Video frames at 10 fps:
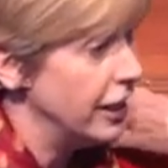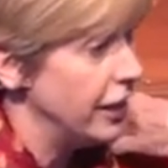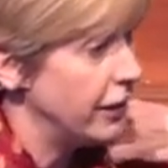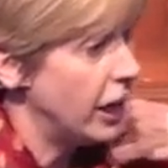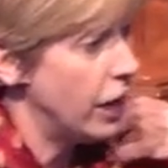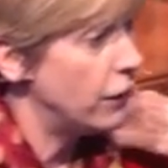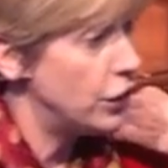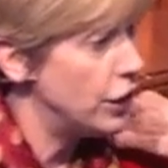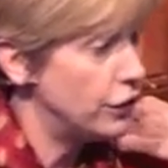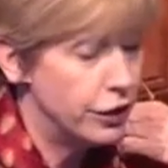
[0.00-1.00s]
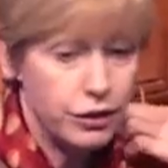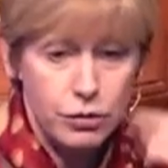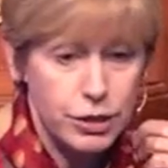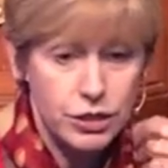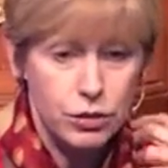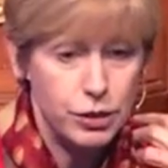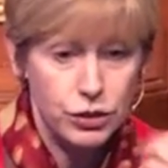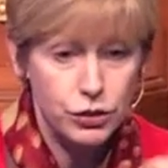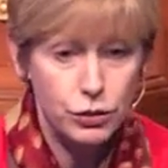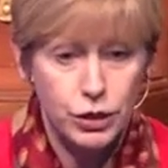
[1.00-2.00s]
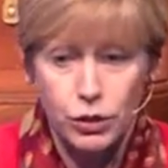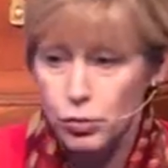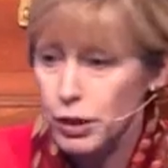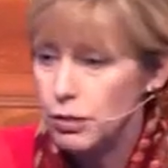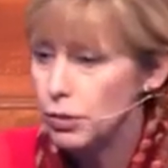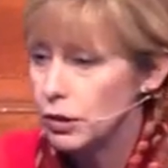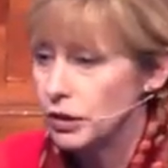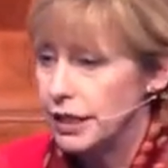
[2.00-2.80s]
in the cafeteria there must have been 200 people,